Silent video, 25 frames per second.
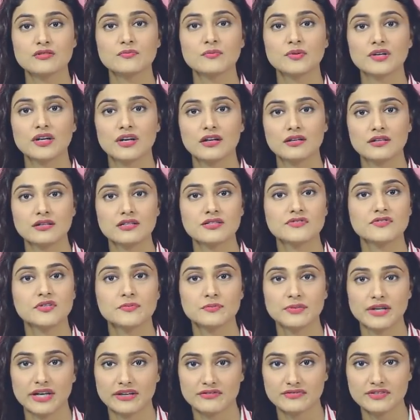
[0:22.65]
in parathas
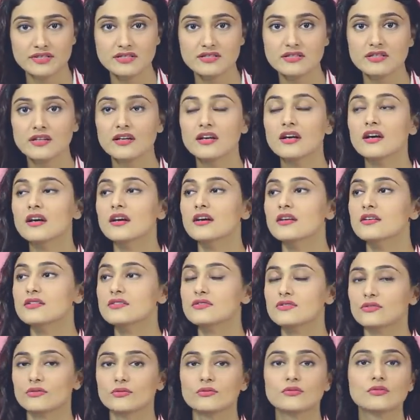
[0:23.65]
for breakfast,
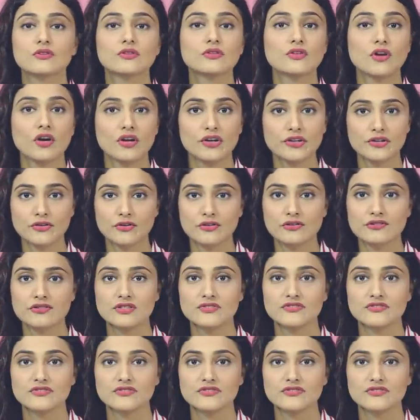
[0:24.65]
so not at all.